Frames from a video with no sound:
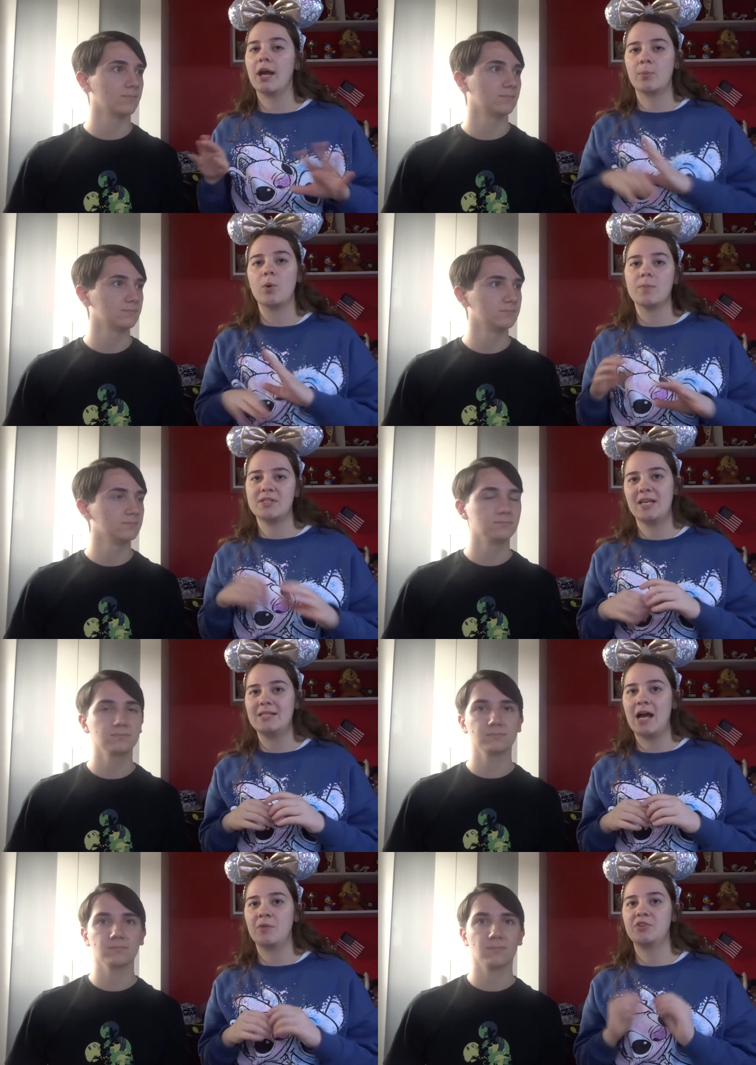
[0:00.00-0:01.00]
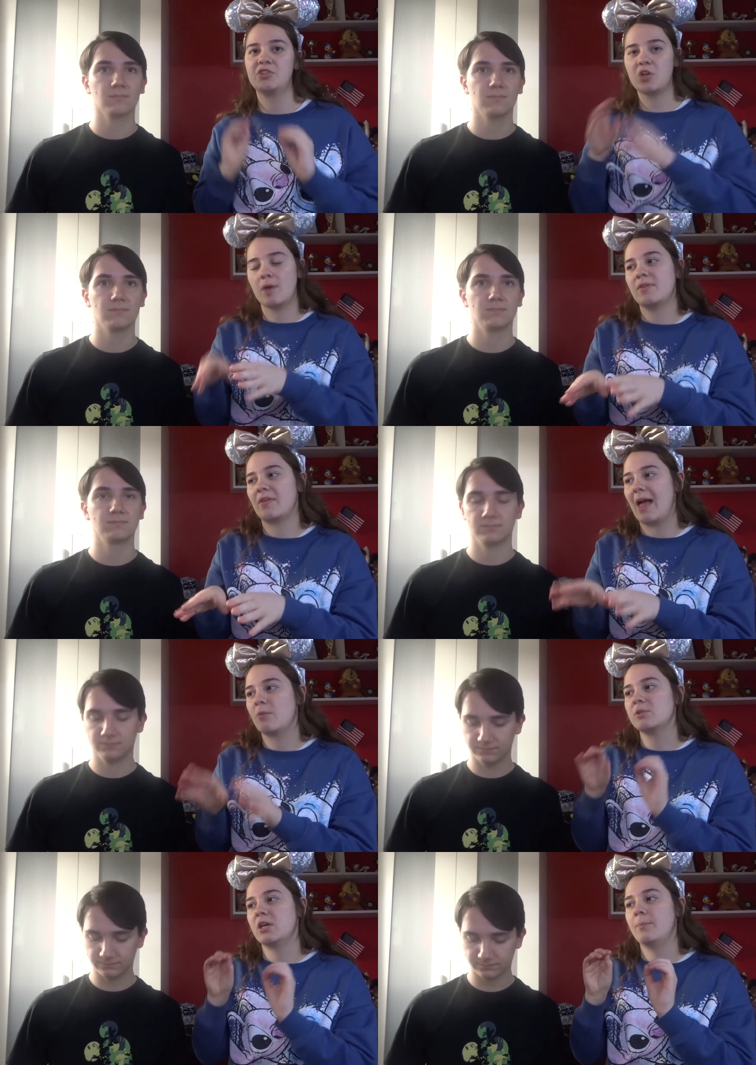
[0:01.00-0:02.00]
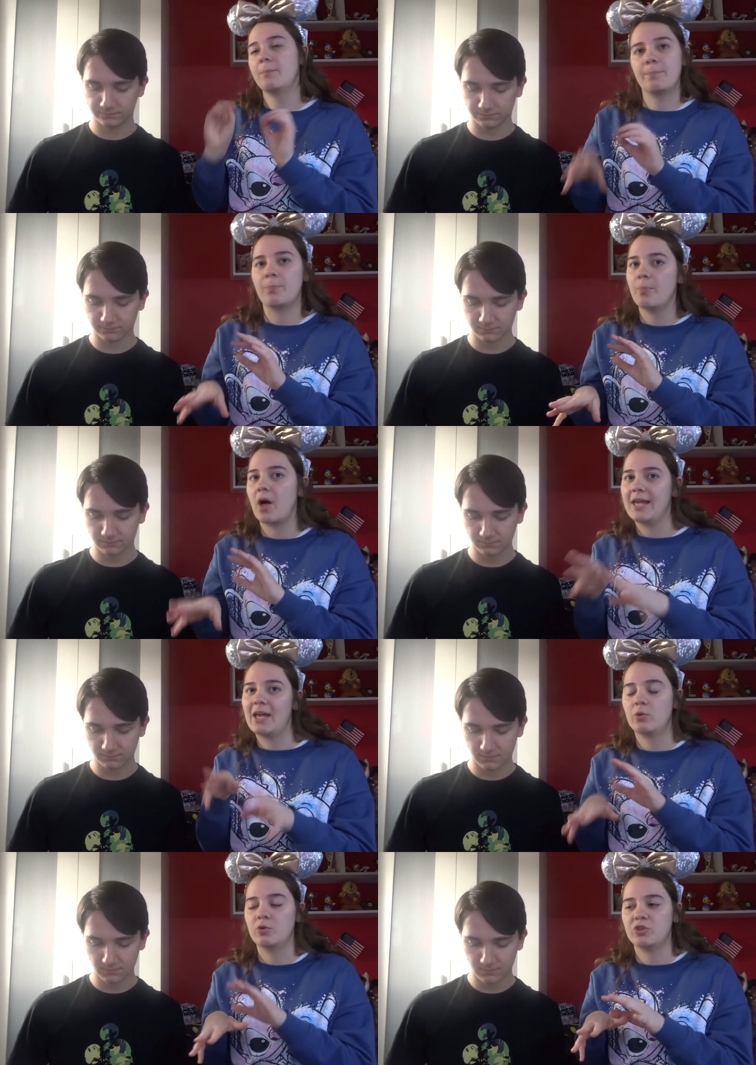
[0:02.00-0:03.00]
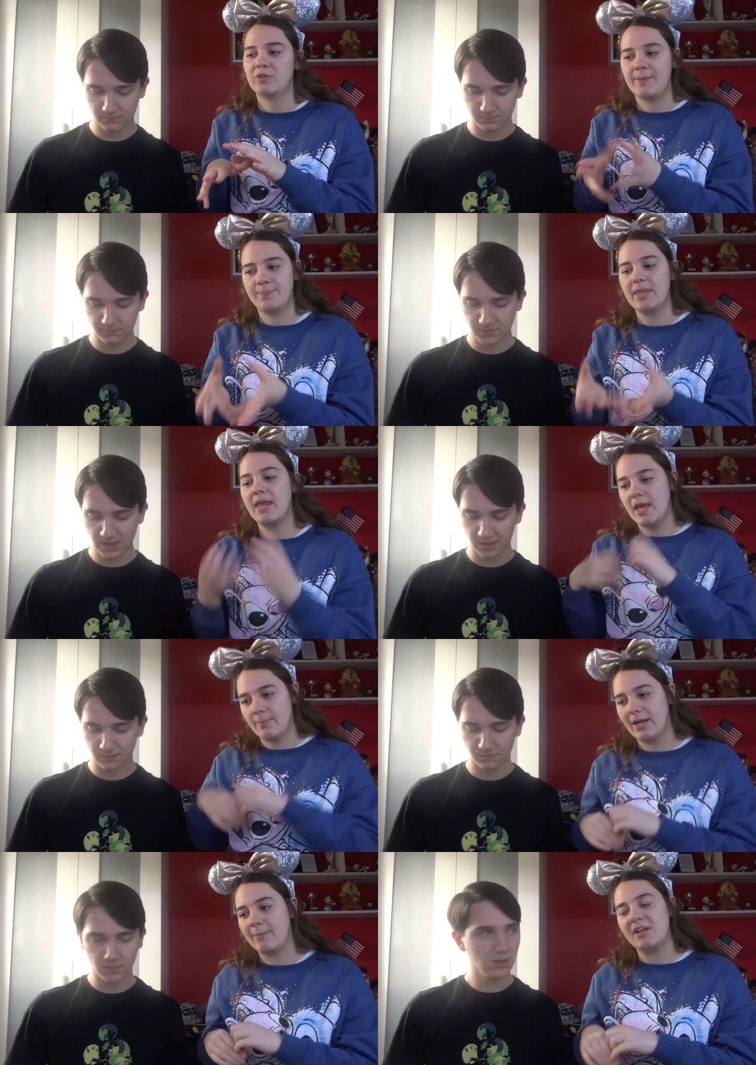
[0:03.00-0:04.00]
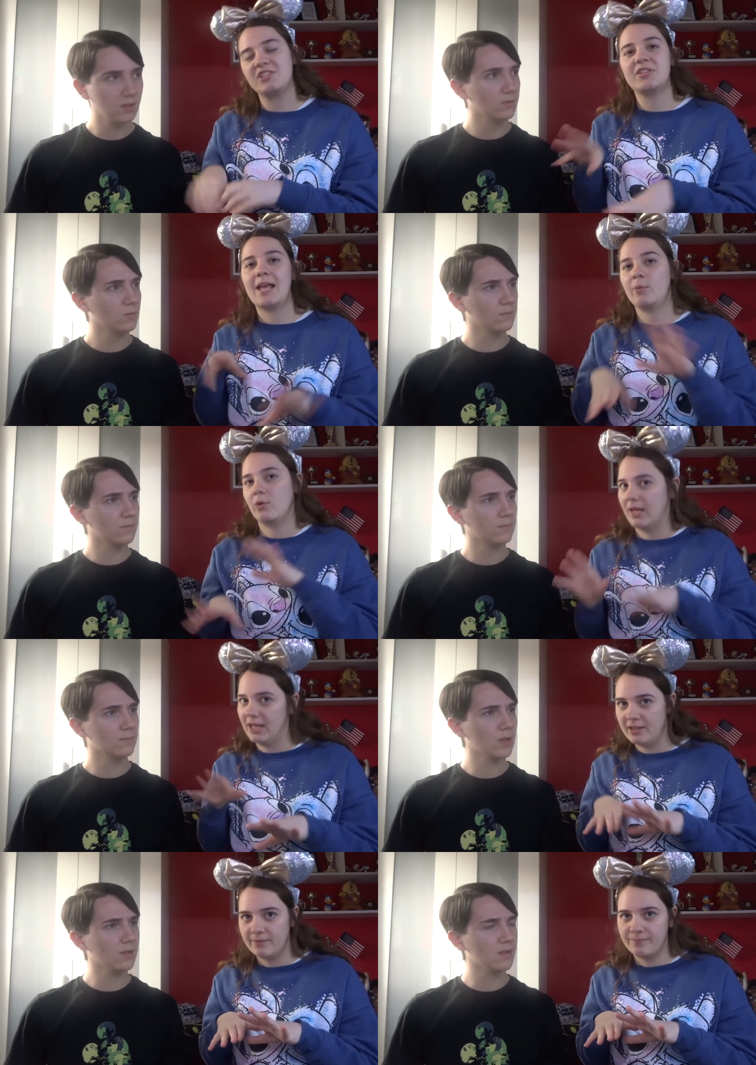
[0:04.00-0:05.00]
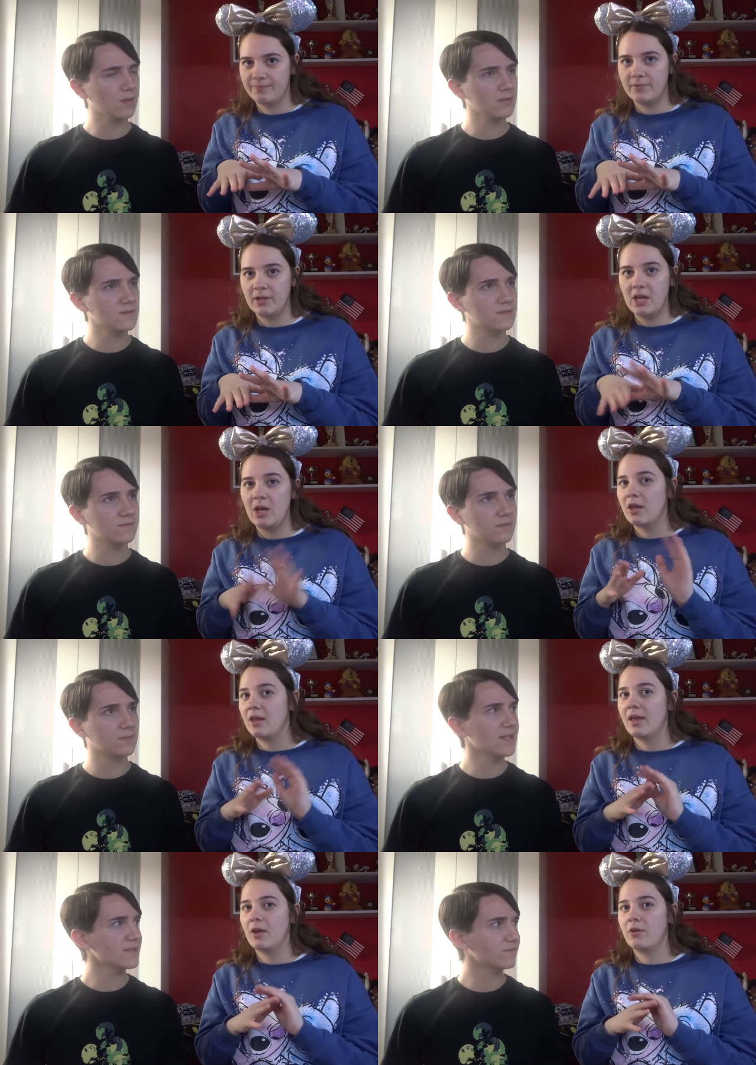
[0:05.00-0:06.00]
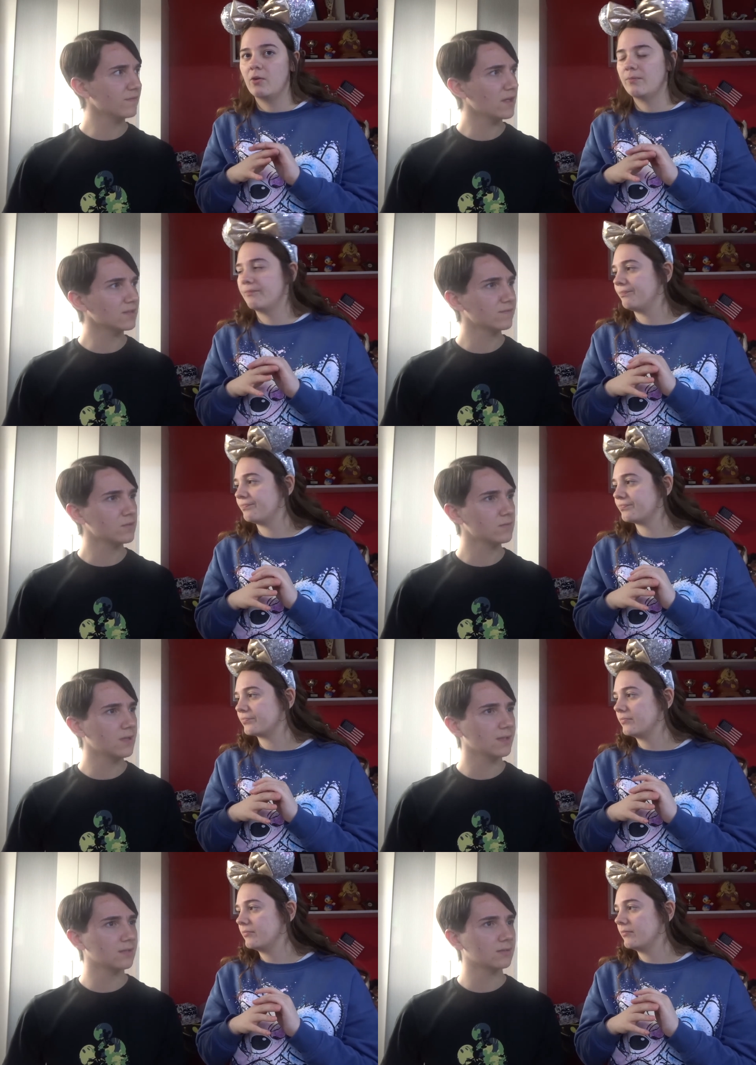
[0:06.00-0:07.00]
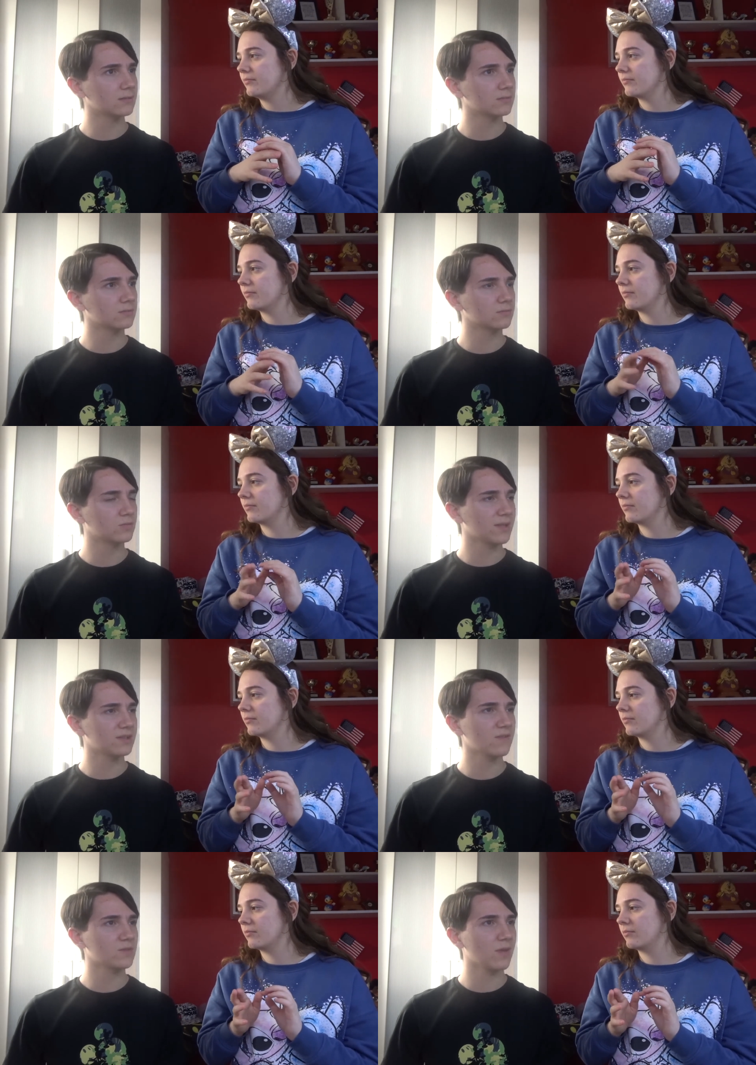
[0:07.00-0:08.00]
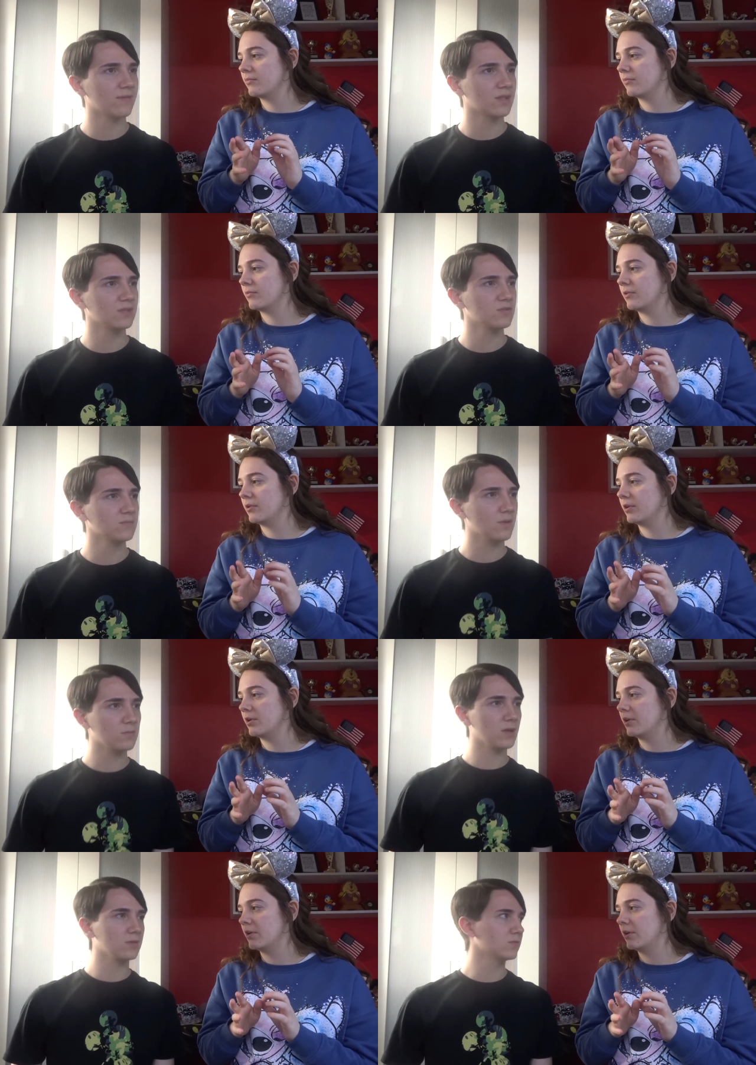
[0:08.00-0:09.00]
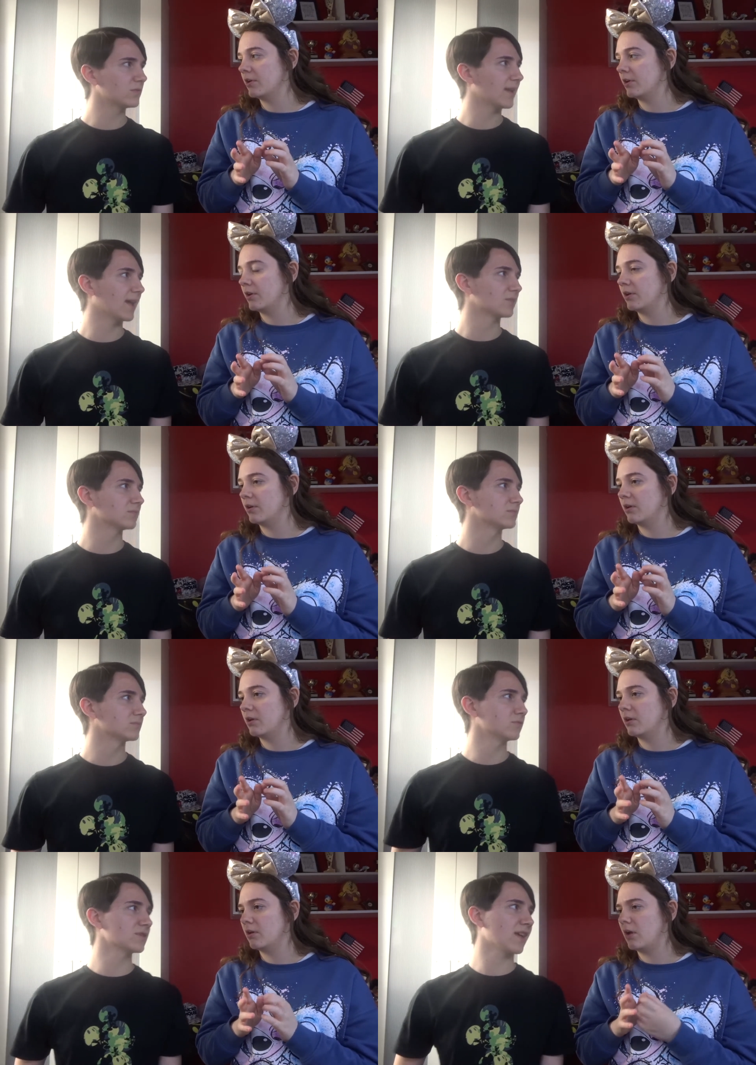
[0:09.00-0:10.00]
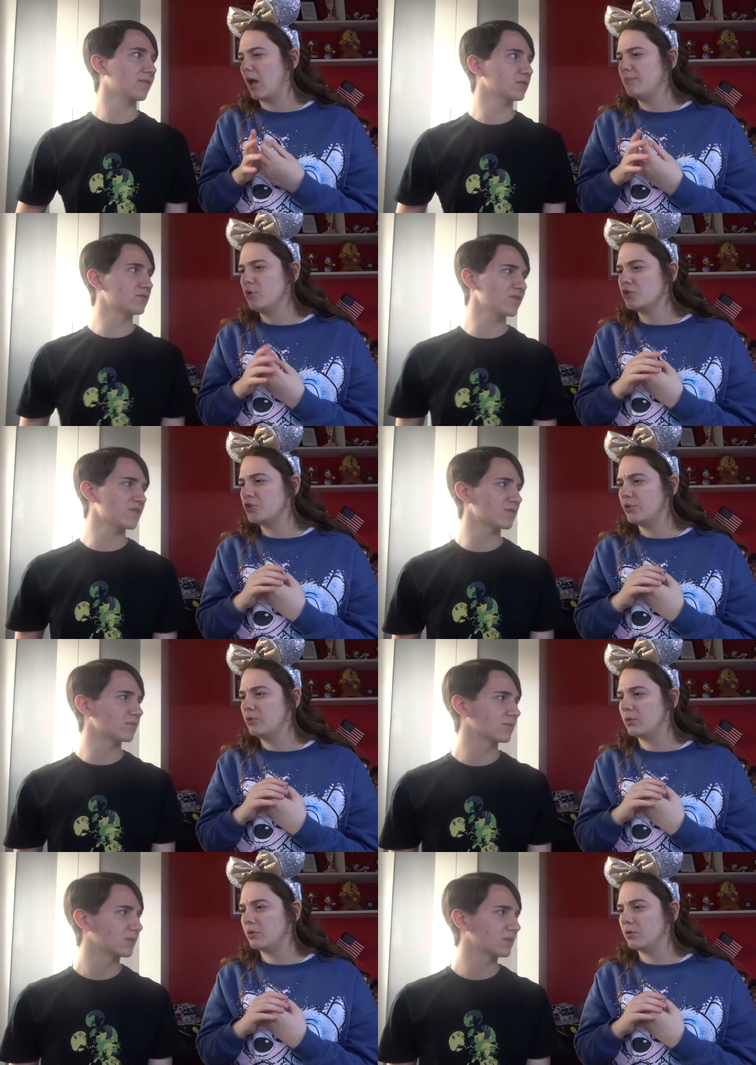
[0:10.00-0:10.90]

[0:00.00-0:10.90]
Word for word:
Speaker 1: a proper sit down. You just go up to the counter, buy it, order it, yeah, bring it back to your table. Eat. But
Speaker 2: as uh, uh, is fast food like or quick service, whatever? Can you do mobile order now, or is that for I'm just? sure.